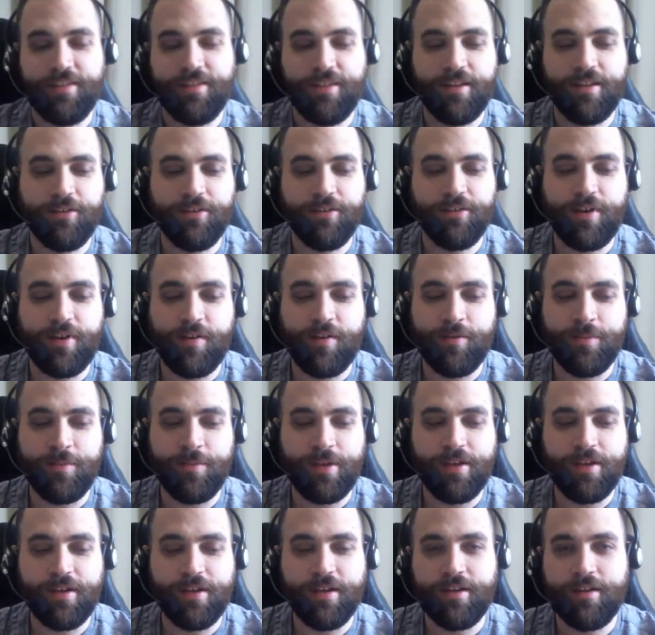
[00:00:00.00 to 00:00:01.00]
thanks for having
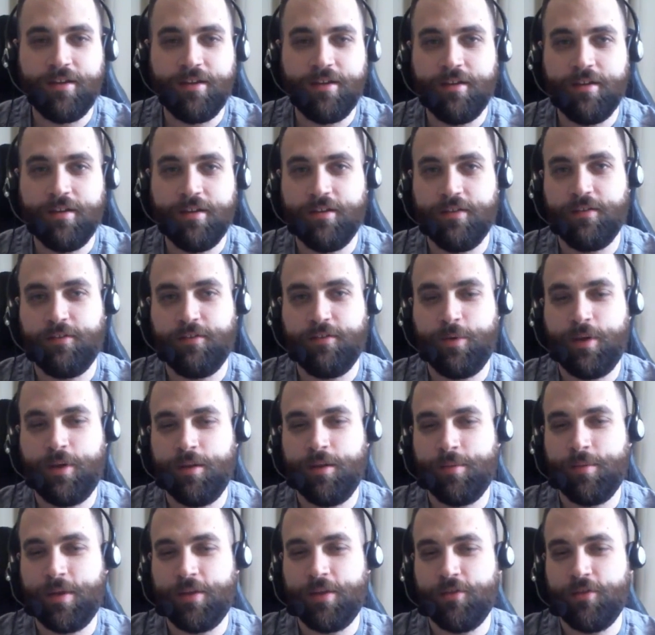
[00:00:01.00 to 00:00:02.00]
me again. This is probably
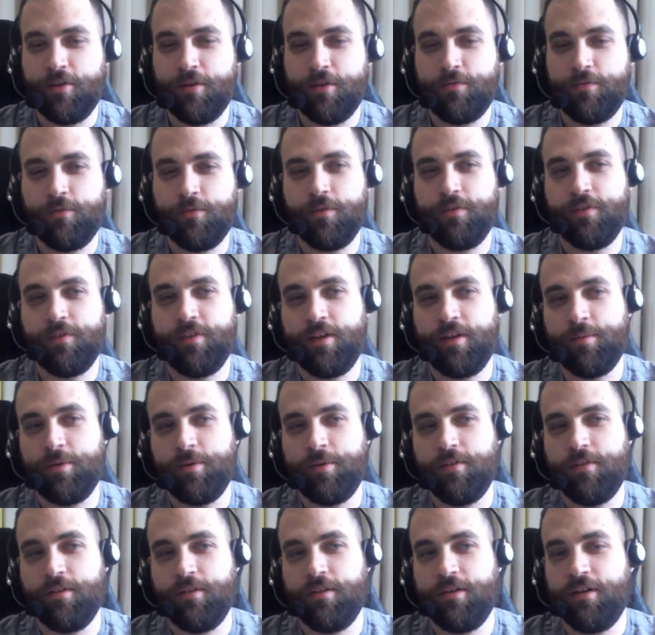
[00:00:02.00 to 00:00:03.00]
my third or fourth time
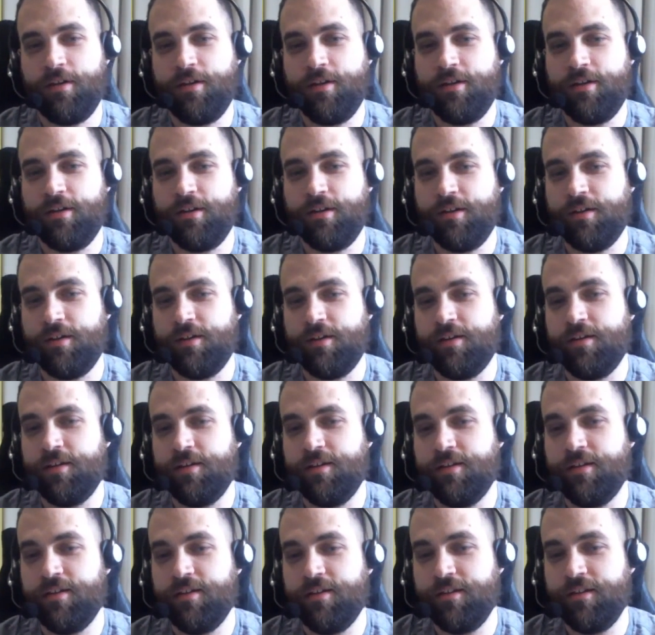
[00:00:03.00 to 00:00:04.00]
on
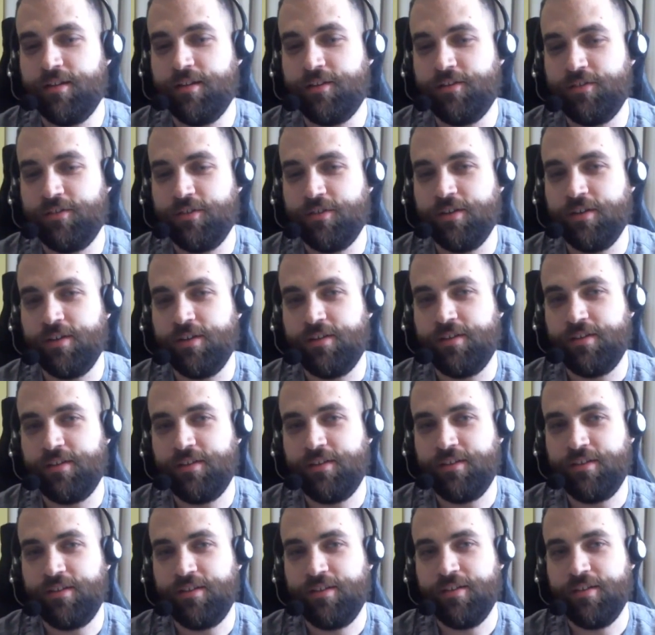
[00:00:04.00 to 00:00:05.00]
Let's Talk ETC.